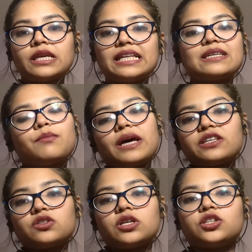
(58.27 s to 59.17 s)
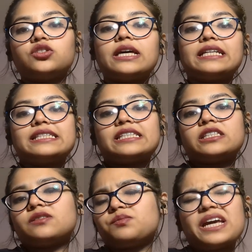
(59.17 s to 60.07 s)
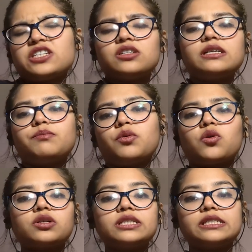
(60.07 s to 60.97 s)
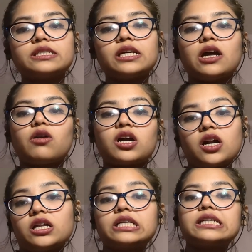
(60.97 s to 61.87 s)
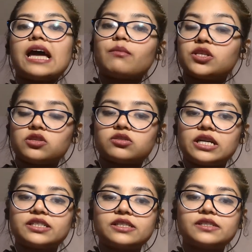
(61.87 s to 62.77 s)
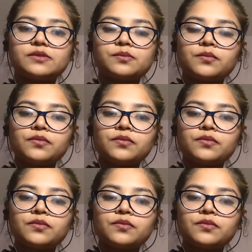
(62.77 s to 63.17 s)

It's a message that's especially important in our current climate crisis.